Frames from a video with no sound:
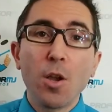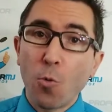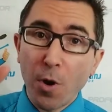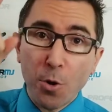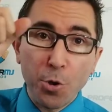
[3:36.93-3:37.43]

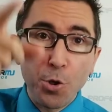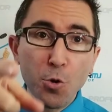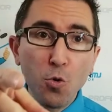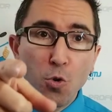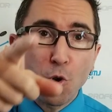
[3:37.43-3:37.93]
where
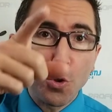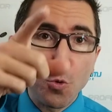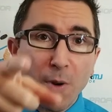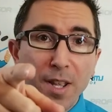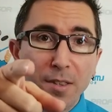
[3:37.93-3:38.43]
you could
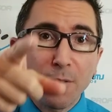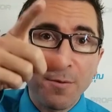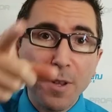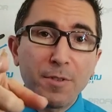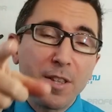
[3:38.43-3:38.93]
win
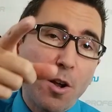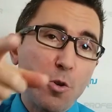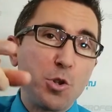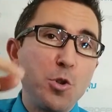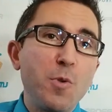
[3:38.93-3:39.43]

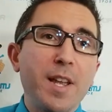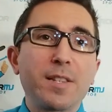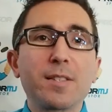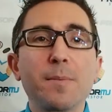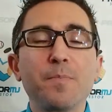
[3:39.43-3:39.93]
$50
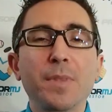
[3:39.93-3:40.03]
US.